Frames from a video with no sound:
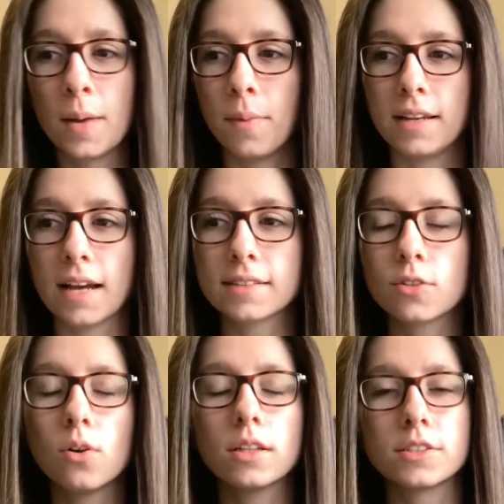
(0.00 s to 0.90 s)
My next
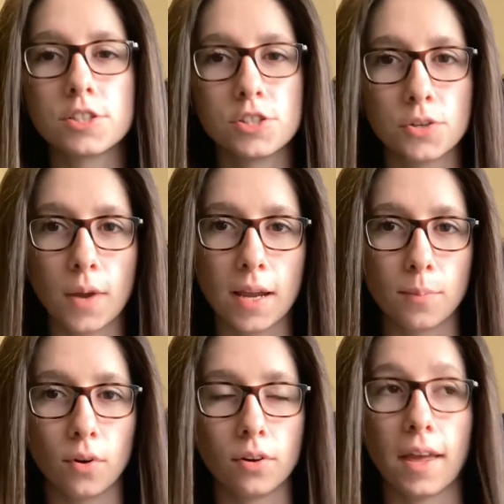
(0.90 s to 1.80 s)
goal is to do
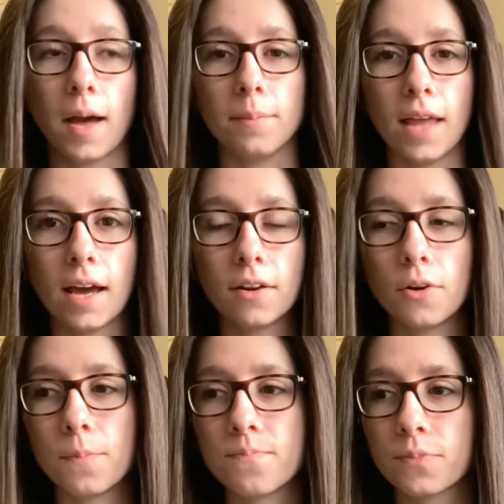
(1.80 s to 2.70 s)
April Camp
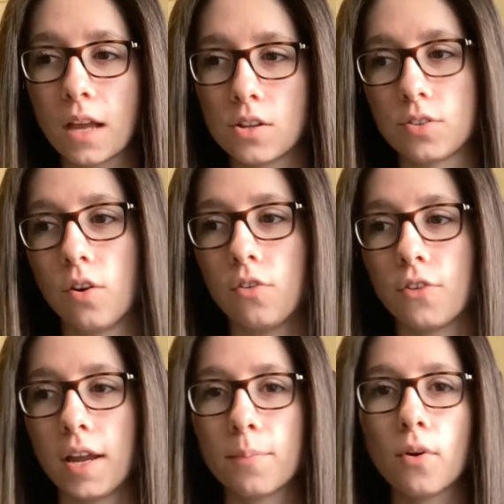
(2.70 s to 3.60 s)
Nano. So
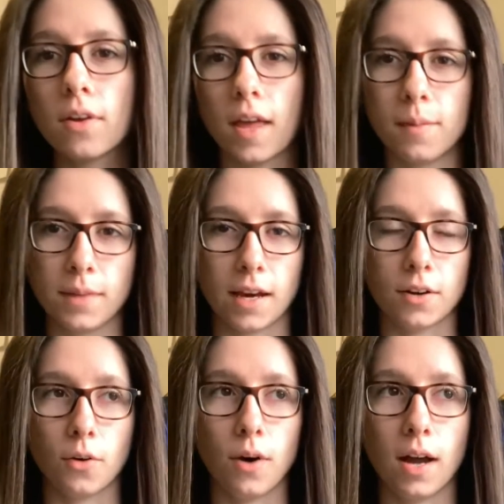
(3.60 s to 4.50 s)
for April Camp
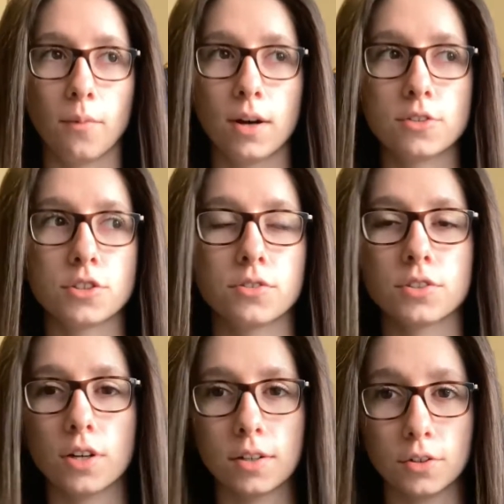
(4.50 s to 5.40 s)
Nano, I want to
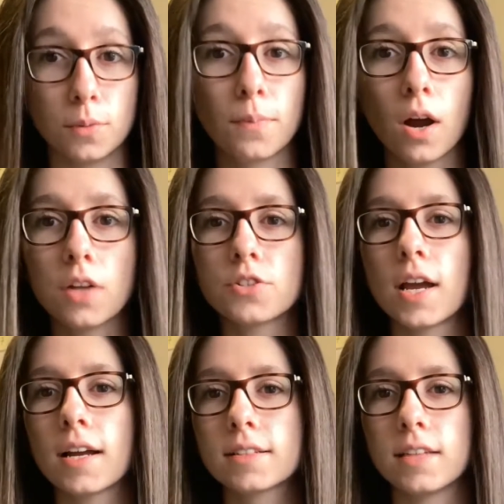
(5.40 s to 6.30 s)
start a new
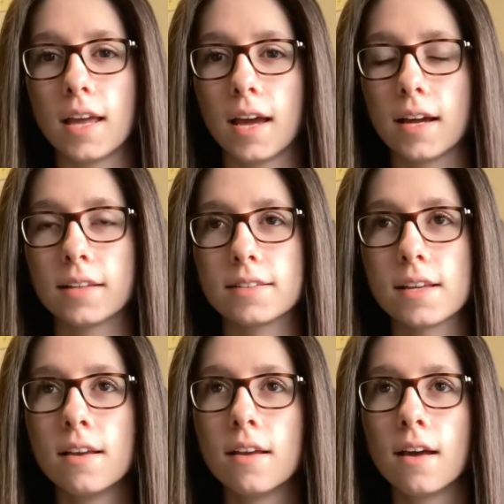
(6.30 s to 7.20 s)
project, and
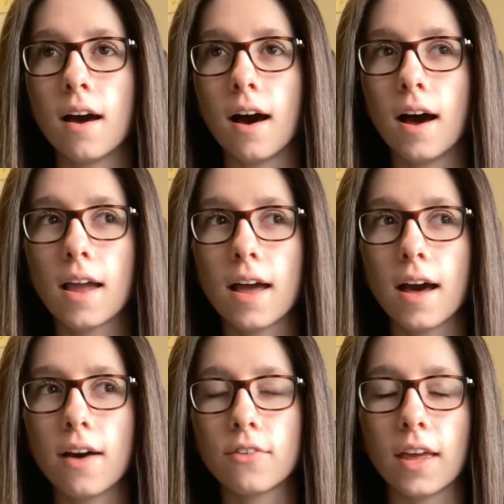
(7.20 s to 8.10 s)
I
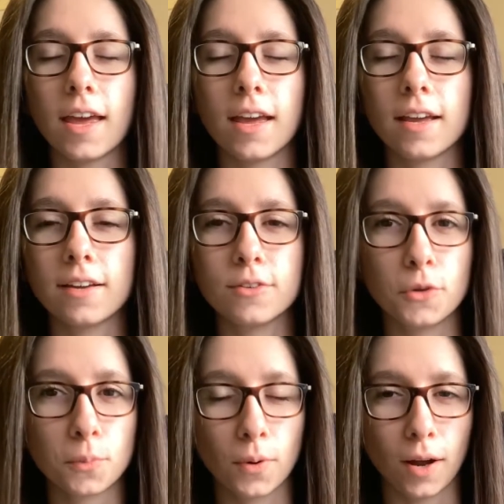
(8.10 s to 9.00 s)
have a
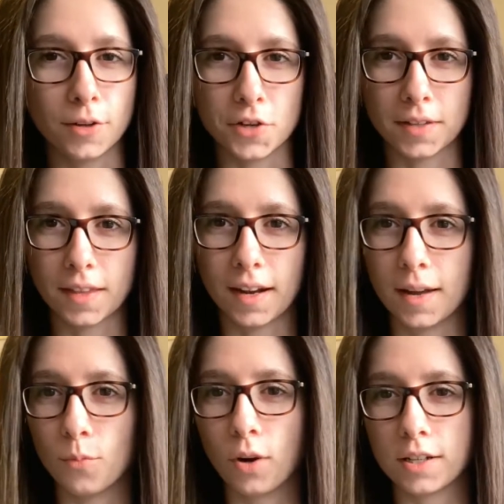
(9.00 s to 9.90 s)
new project that
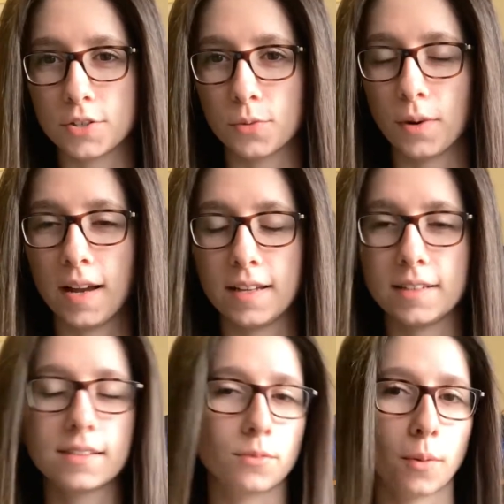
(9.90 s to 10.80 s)
I'm wanting to write.
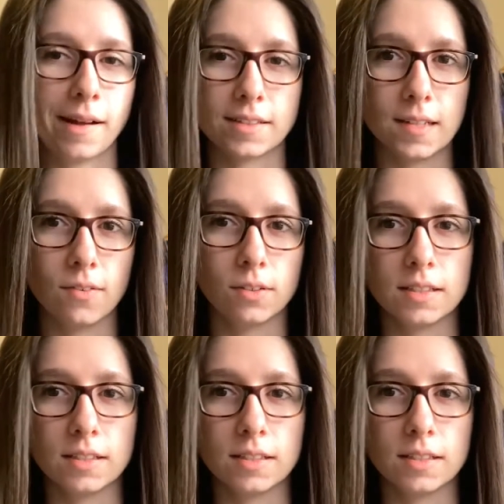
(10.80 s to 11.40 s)
It's a romance novel.